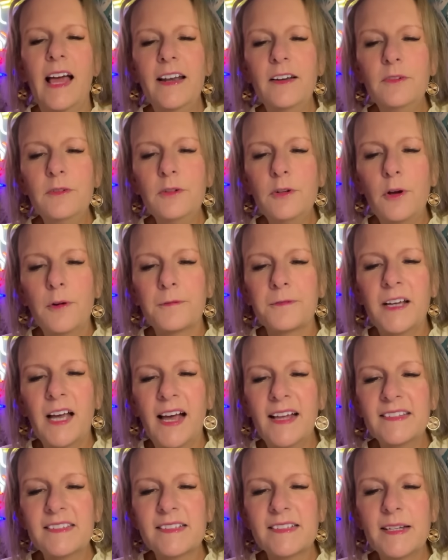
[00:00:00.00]
if
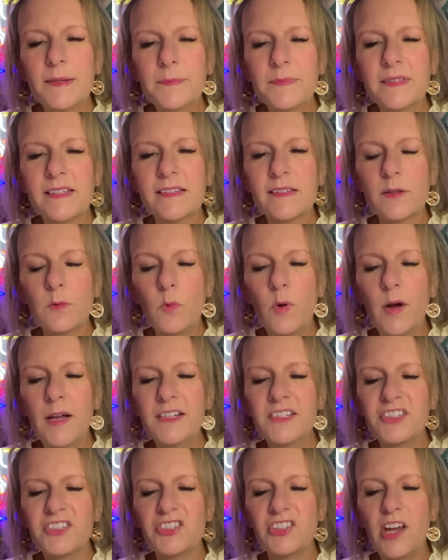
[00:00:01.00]
Customs is the one
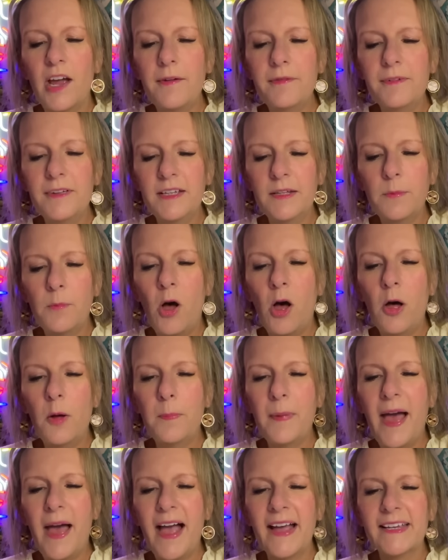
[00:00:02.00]
shoving them all
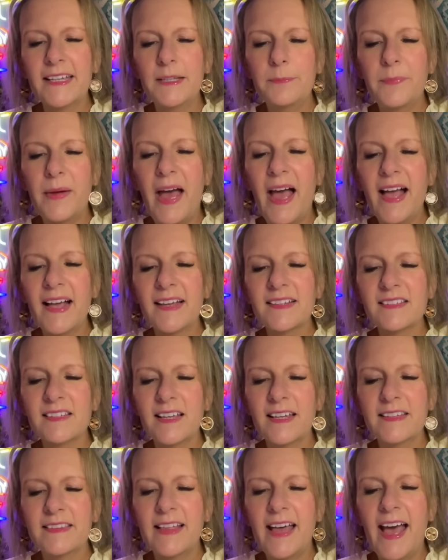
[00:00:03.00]
back in bags like
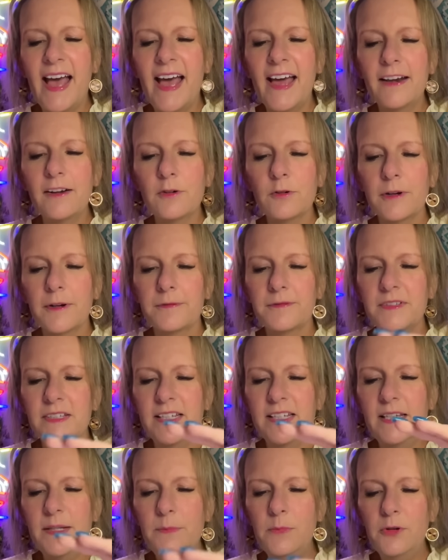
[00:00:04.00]
that or if
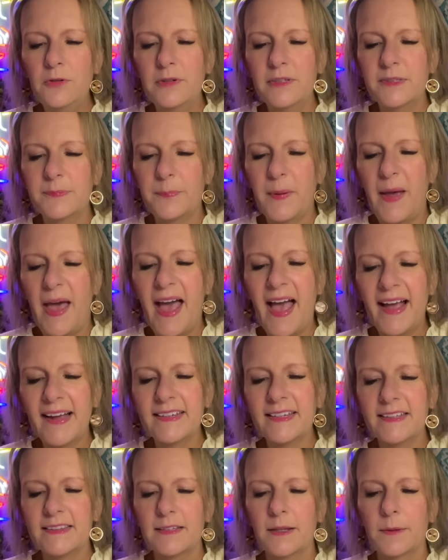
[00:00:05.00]
Temu is packing
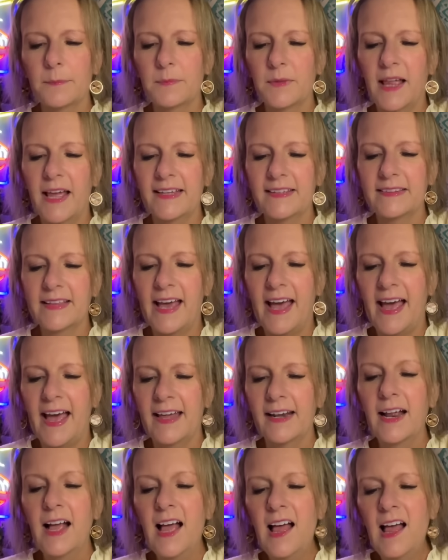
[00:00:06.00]
them like that.
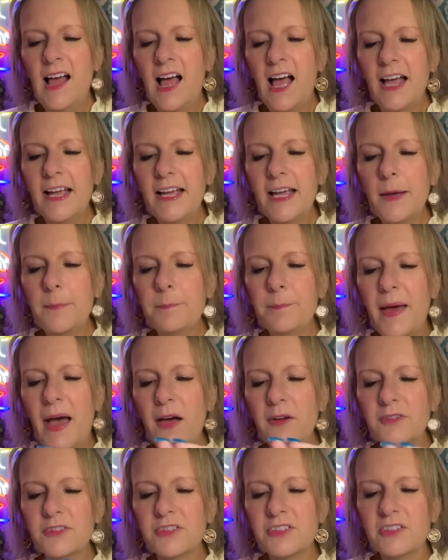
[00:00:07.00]
I got bounced
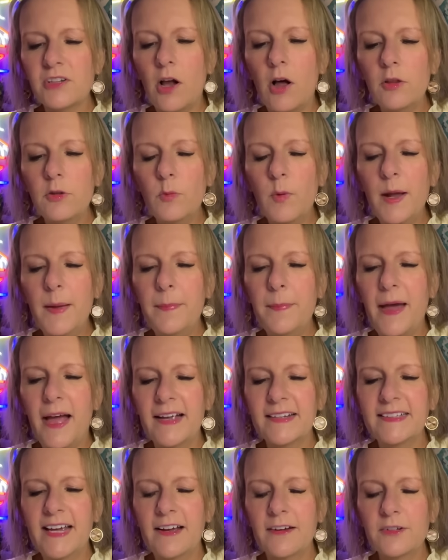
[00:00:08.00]
all the way back down
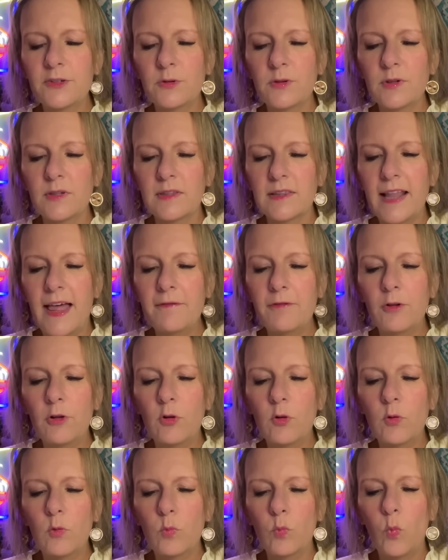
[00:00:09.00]
to a level
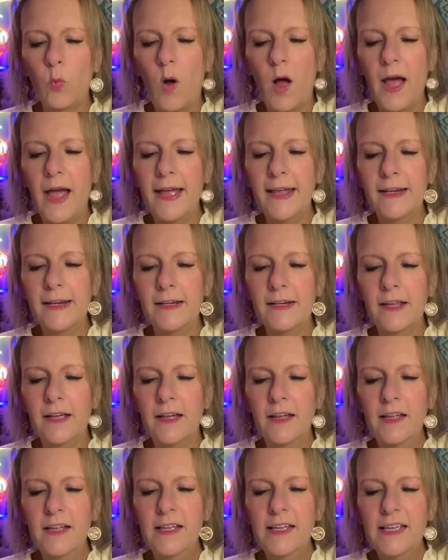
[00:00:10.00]
one
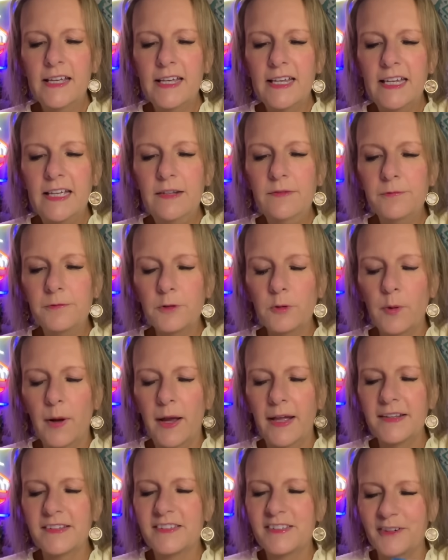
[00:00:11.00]

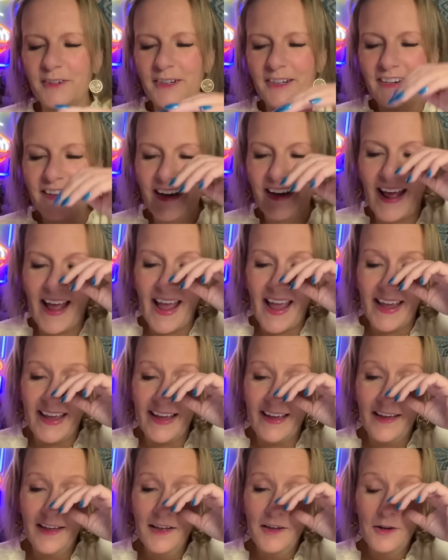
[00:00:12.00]
influencer today
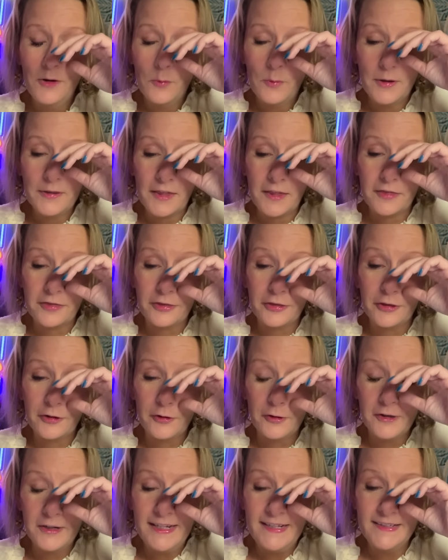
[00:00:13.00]
with a
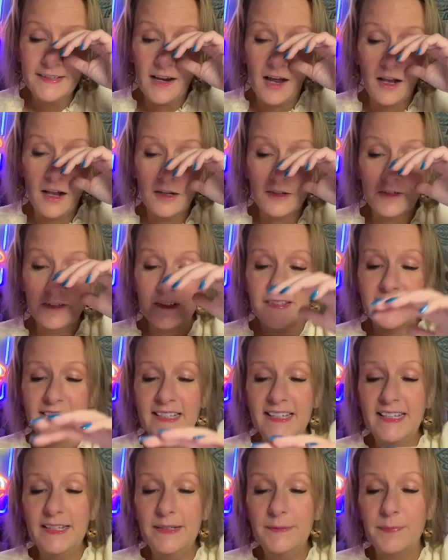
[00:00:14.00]
$30 seed
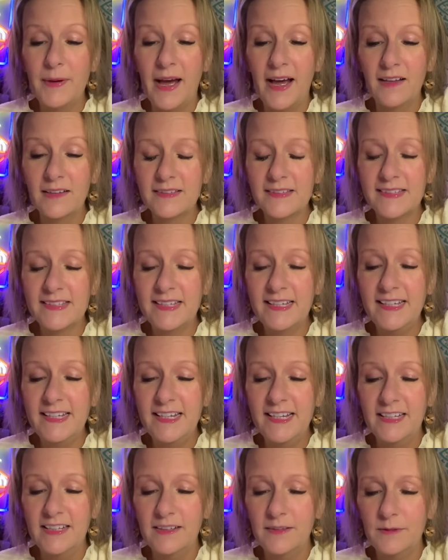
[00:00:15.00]

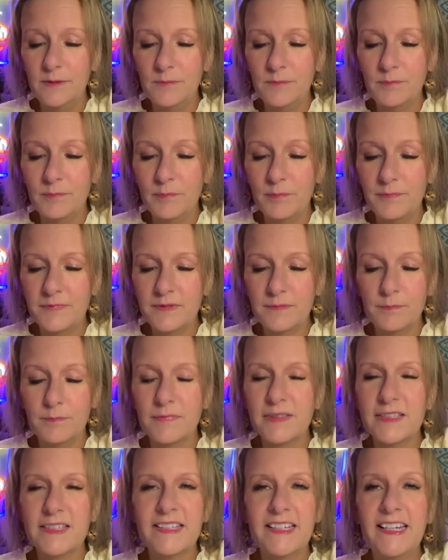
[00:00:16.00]
seeding
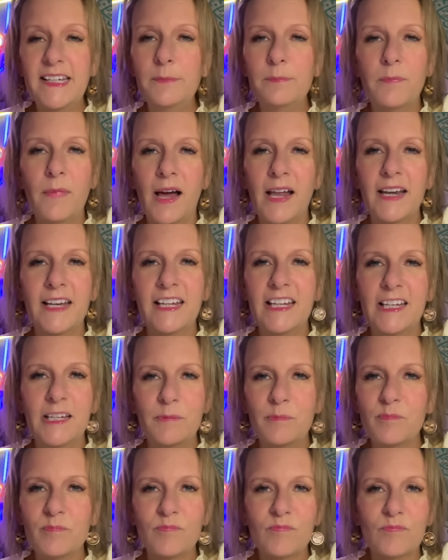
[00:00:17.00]
seed money
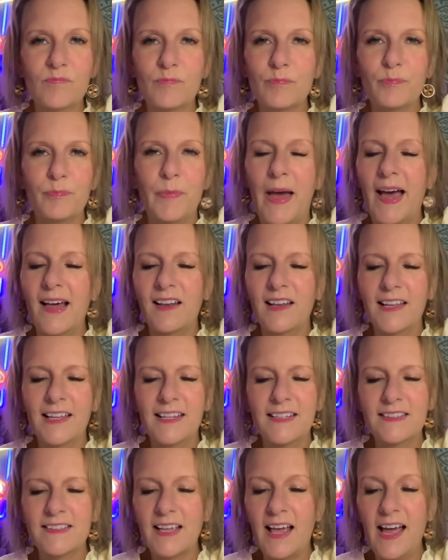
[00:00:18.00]
balance.
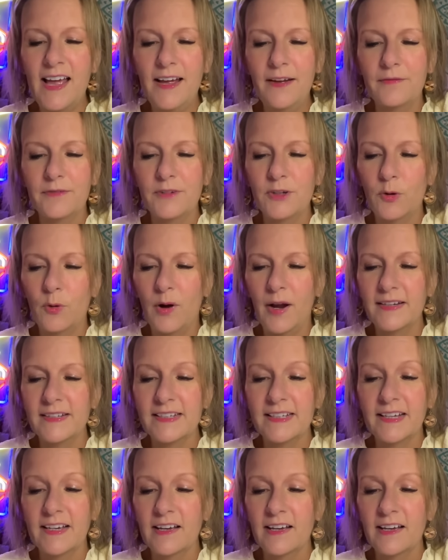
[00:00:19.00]
I have no idea.